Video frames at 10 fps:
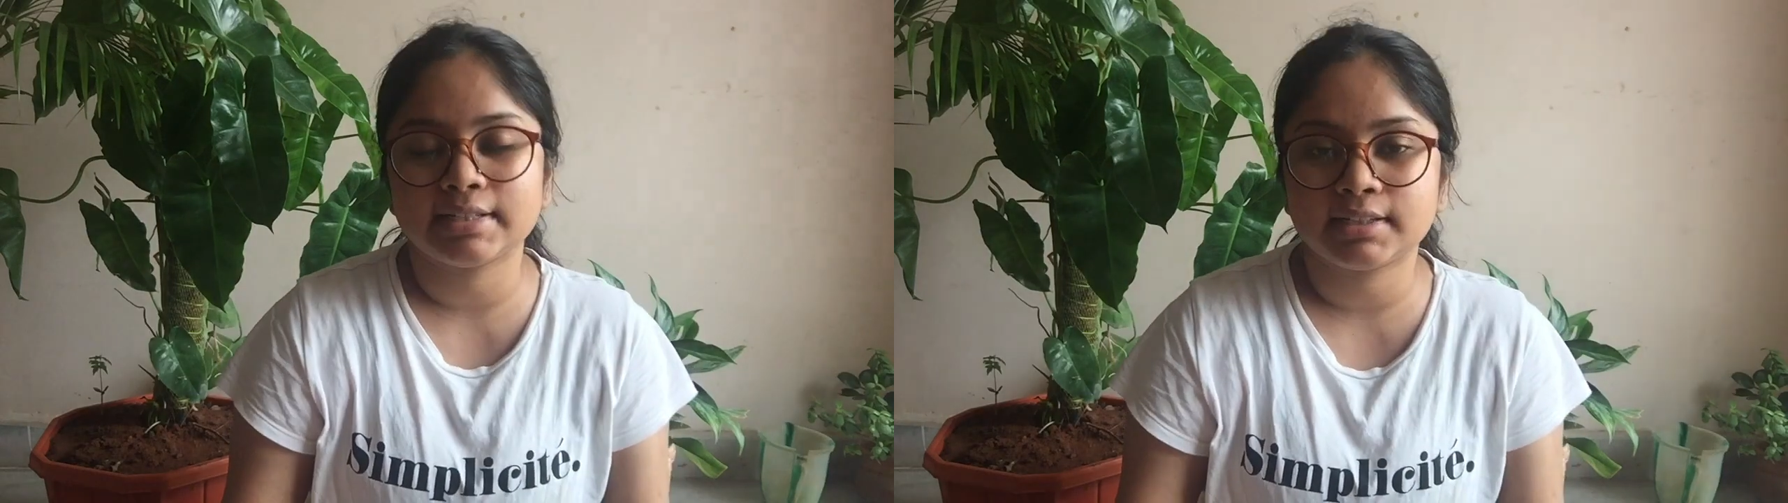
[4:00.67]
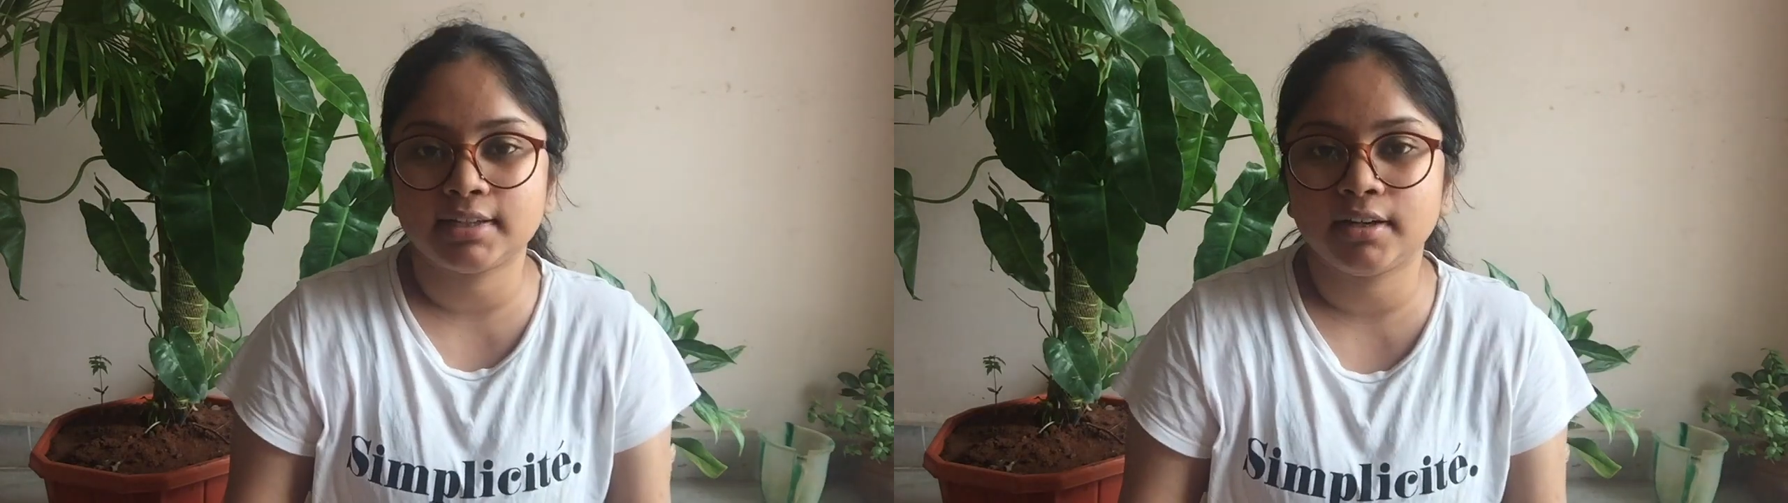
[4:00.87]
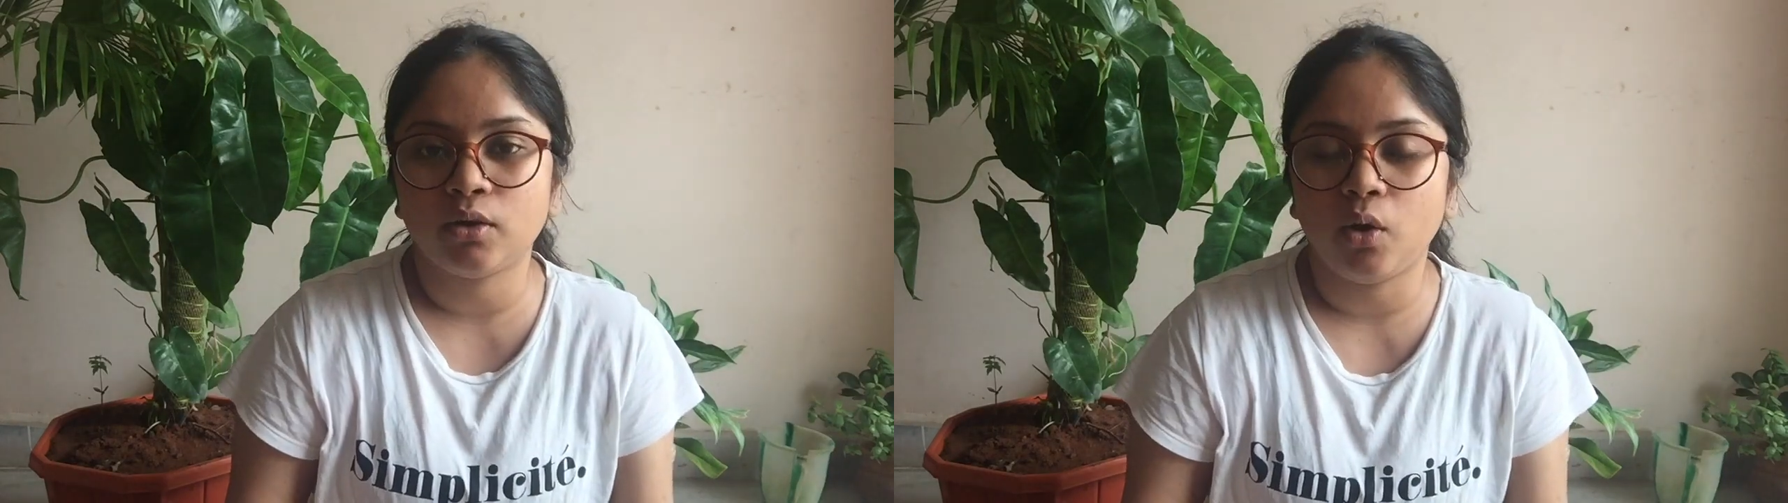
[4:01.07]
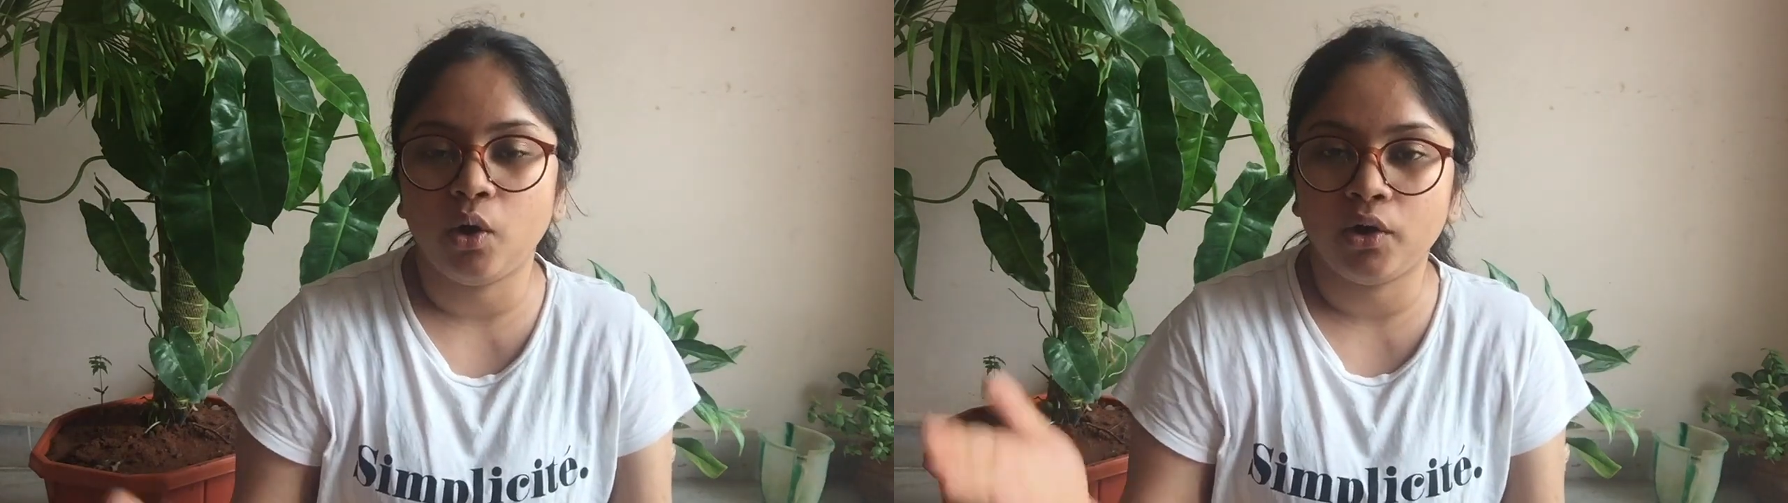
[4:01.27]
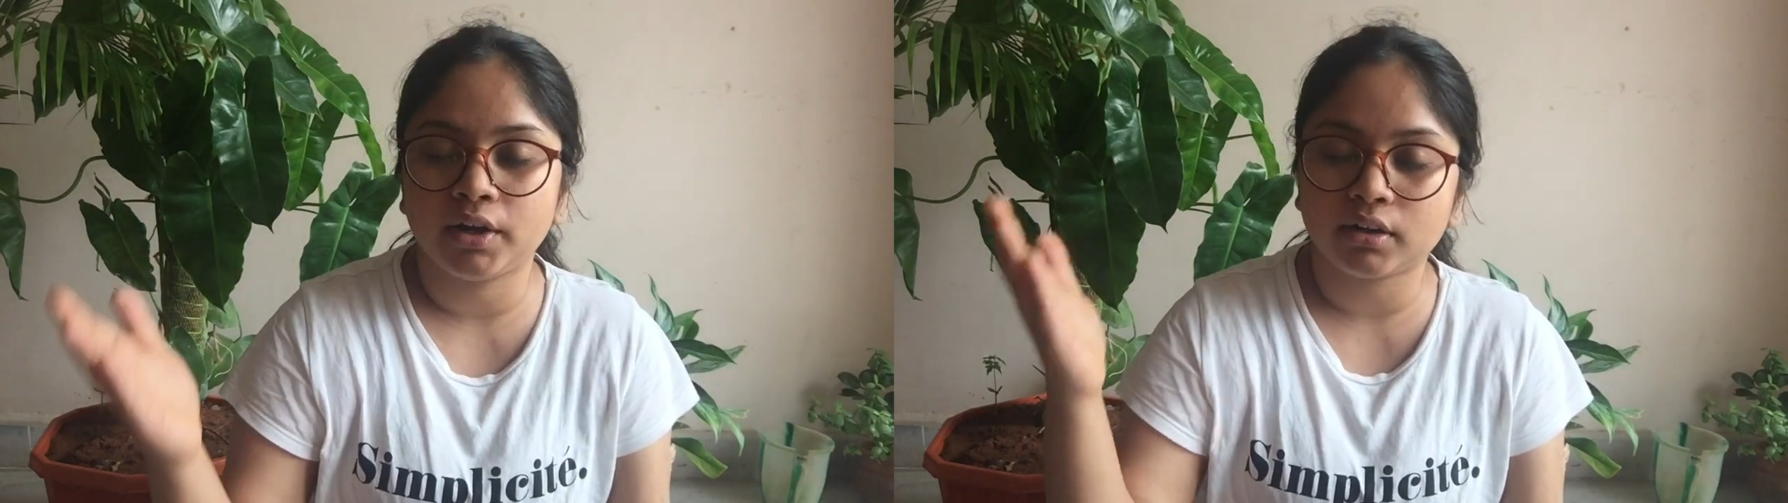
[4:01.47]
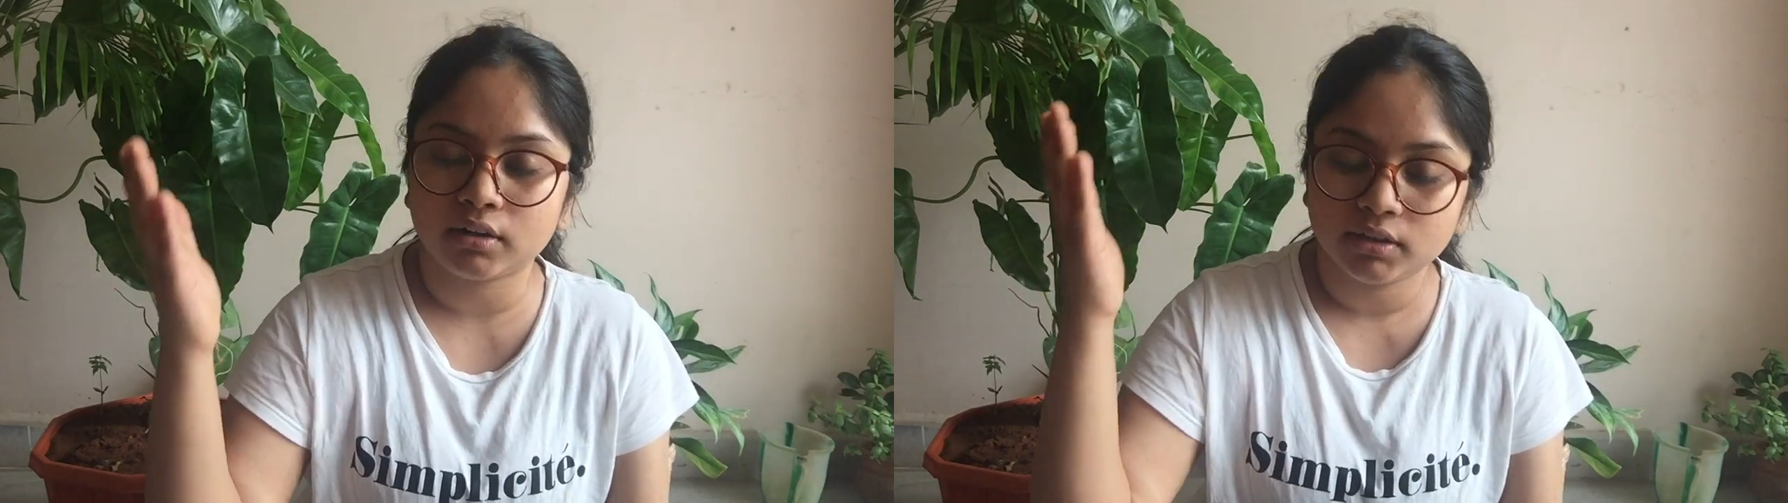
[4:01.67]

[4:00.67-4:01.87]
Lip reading: acid or